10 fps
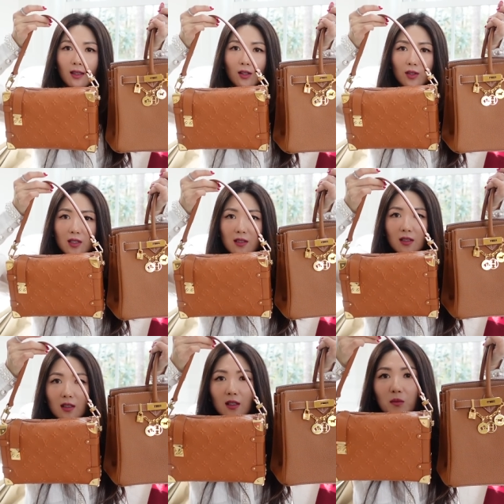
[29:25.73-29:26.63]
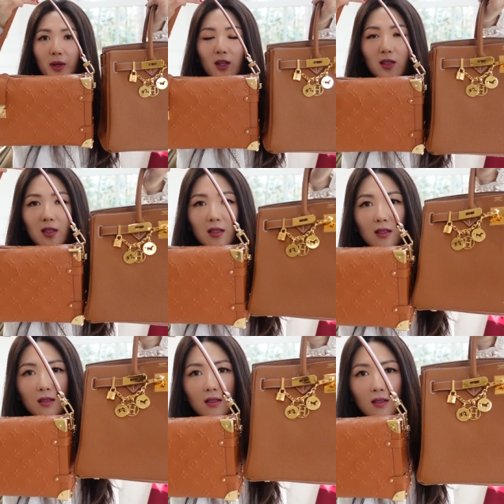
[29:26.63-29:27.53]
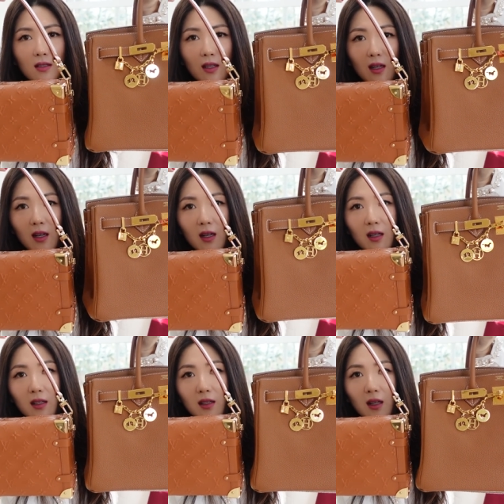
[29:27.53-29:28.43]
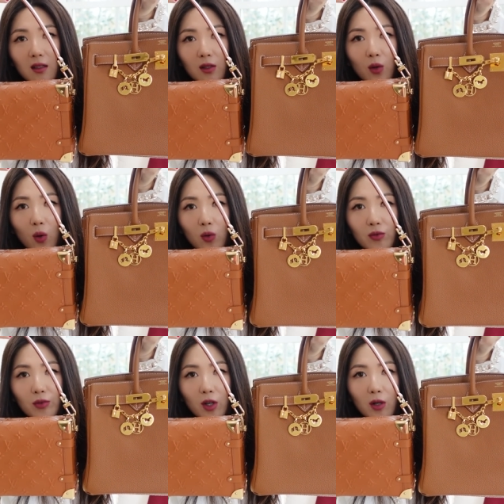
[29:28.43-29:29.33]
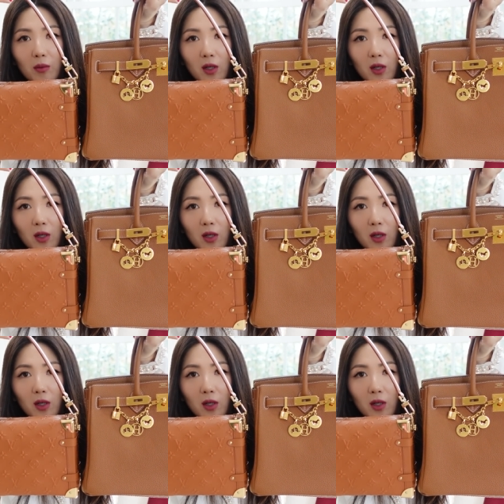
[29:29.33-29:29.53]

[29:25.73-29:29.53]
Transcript: Now you can see the comparison. This is the color gold from